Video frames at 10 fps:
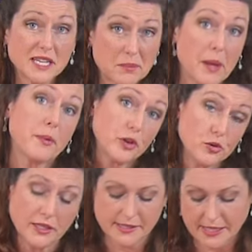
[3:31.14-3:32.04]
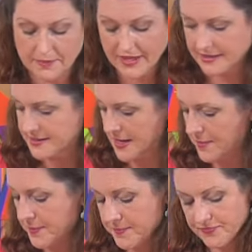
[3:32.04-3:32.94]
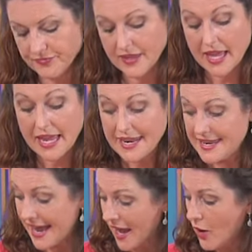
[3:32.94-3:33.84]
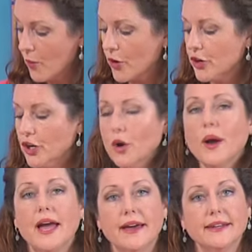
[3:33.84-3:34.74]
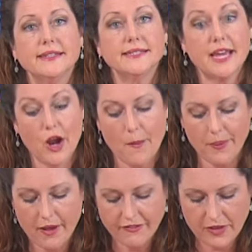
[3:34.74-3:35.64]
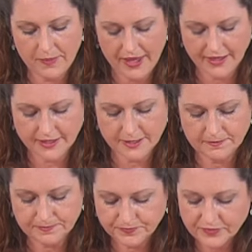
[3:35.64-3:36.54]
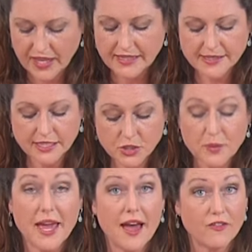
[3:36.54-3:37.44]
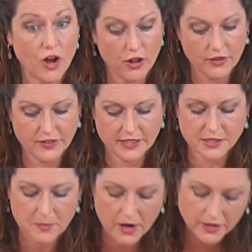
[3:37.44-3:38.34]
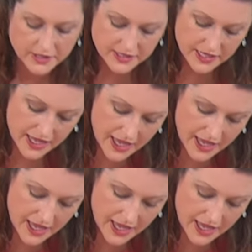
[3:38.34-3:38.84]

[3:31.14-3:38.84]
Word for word: sandpaper, you can skip that step. Now we're gonna go ahead and take our puffy paint. And since we have all of these marks